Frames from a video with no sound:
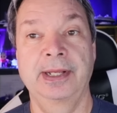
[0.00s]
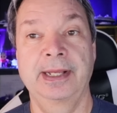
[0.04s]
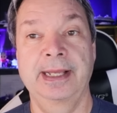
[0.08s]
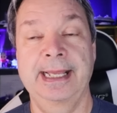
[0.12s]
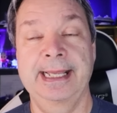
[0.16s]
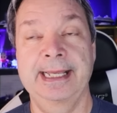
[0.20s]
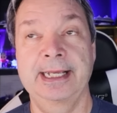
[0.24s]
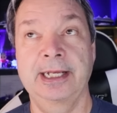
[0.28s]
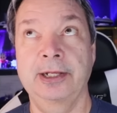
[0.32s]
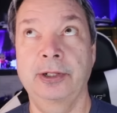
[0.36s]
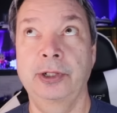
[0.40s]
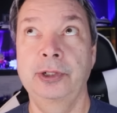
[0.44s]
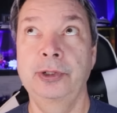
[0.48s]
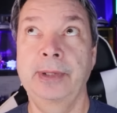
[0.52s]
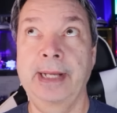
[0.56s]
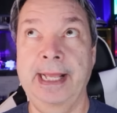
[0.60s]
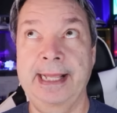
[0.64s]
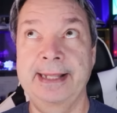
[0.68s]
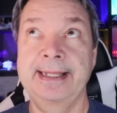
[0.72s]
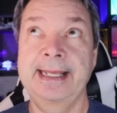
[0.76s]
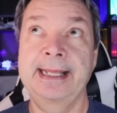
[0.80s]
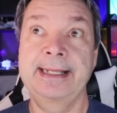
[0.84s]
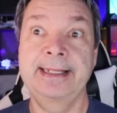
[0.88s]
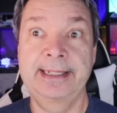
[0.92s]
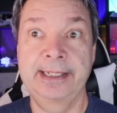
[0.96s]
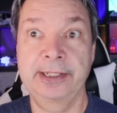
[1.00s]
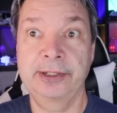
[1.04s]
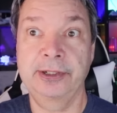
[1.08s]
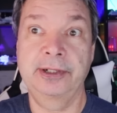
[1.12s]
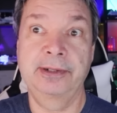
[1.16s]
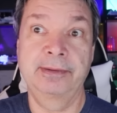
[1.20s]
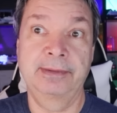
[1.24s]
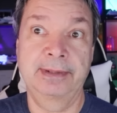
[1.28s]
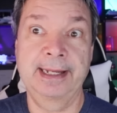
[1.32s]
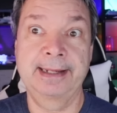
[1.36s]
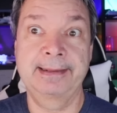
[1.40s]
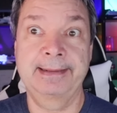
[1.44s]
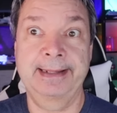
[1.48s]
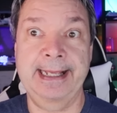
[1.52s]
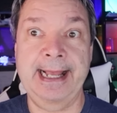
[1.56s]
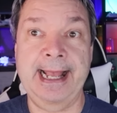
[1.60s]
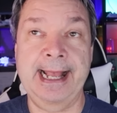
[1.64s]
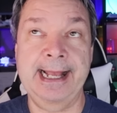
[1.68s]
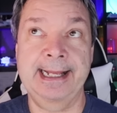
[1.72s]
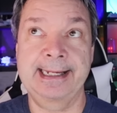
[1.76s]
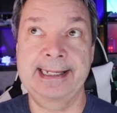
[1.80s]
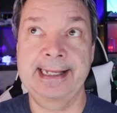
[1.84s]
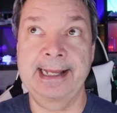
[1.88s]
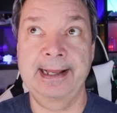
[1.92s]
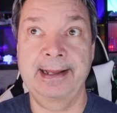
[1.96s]
Include, and then you
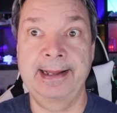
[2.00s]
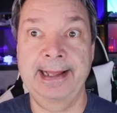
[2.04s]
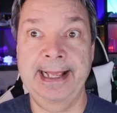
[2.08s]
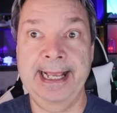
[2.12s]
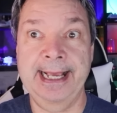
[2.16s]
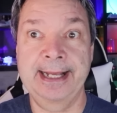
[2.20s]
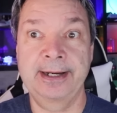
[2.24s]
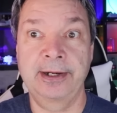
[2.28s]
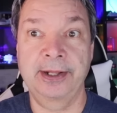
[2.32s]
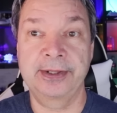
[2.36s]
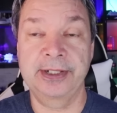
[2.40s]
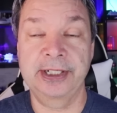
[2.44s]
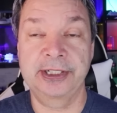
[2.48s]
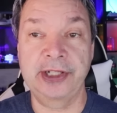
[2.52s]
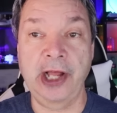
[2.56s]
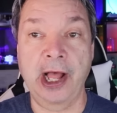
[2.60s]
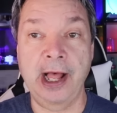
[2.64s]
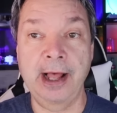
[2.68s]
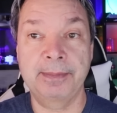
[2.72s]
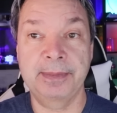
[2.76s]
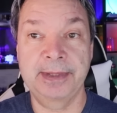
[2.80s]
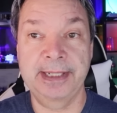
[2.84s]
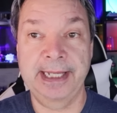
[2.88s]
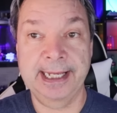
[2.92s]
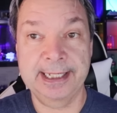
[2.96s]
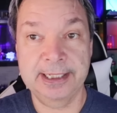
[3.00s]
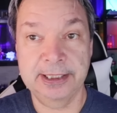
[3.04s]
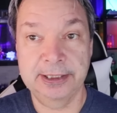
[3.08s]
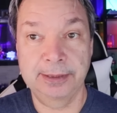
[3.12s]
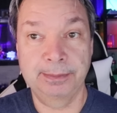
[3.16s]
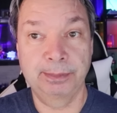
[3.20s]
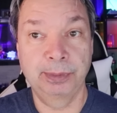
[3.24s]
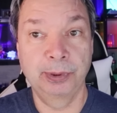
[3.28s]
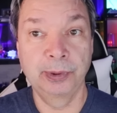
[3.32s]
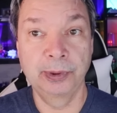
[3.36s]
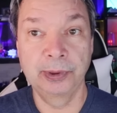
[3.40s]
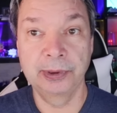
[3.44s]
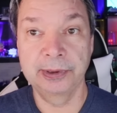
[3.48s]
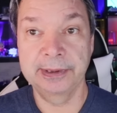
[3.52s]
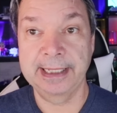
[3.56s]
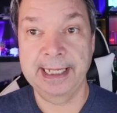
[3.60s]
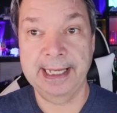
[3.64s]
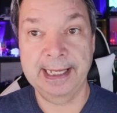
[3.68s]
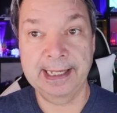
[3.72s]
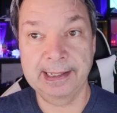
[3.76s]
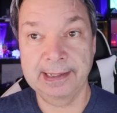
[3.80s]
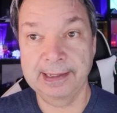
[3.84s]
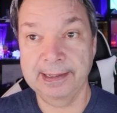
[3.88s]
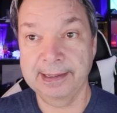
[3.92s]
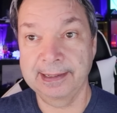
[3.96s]
add on the top decks, the pool
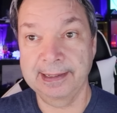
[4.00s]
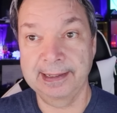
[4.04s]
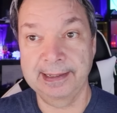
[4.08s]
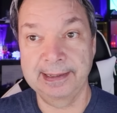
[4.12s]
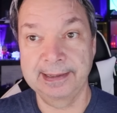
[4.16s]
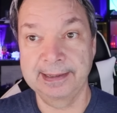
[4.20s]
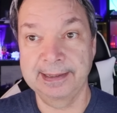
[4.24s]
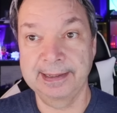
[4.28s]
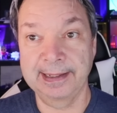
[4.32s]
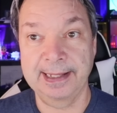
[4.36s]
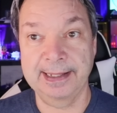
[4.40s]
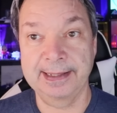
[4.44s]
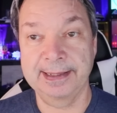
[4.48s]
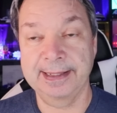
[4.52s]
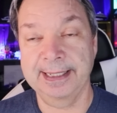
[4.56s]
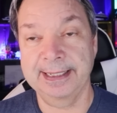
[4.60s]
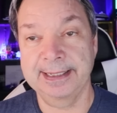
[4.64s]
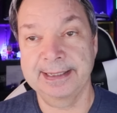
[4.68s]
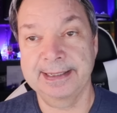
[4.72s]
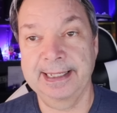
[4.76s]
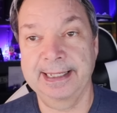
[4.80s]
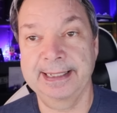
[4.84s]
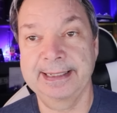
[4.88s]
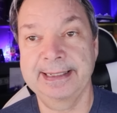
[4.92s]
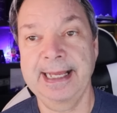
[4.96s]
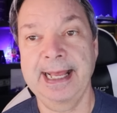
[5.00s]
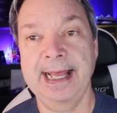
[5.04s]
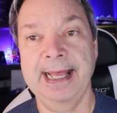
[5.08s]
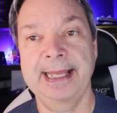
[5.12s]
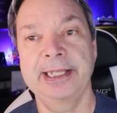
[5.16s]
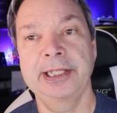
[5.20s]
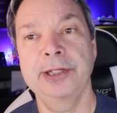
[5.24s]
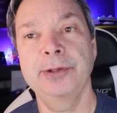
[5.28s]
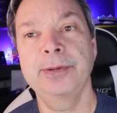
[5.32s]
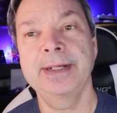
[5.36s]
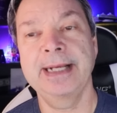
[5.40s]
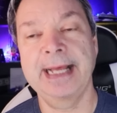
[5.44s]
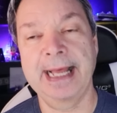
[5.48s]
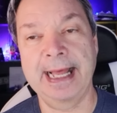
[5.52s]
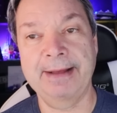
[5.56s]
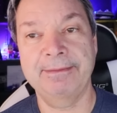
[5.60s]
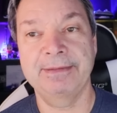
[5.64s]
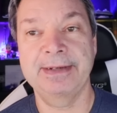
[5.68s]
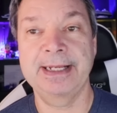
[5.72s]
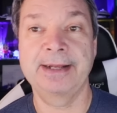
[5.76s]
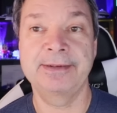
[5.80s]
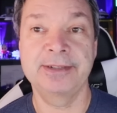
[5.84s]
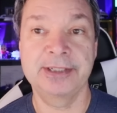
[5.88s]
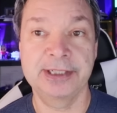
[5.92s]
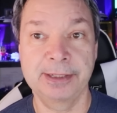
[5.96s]
deck and things like that, you would have
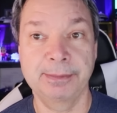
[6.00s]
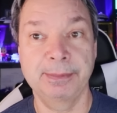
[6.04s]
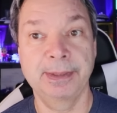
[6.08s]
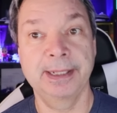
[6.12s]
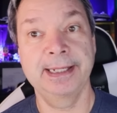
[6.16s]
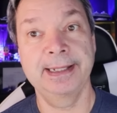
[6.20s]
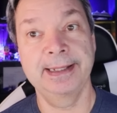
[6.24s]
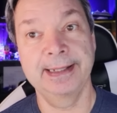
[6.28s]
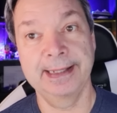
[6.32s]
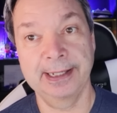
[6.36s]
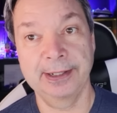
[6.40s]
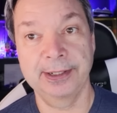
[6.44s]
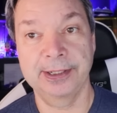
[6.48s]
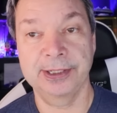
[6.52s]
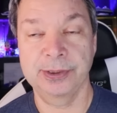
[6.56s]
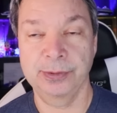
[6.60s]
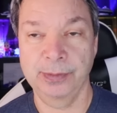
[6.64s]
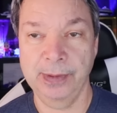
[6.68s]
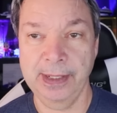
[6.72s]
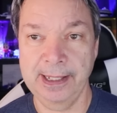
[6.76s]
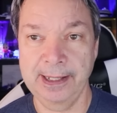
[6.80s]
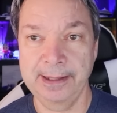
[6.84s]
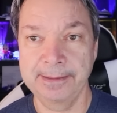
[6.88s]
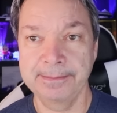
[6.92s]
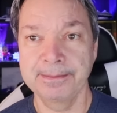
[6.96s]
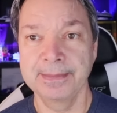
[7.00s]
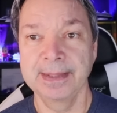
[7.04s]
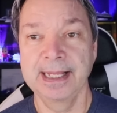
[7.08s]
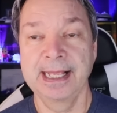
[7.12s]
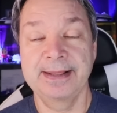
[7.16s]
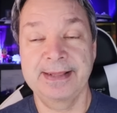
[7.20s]
to have somebody there as well.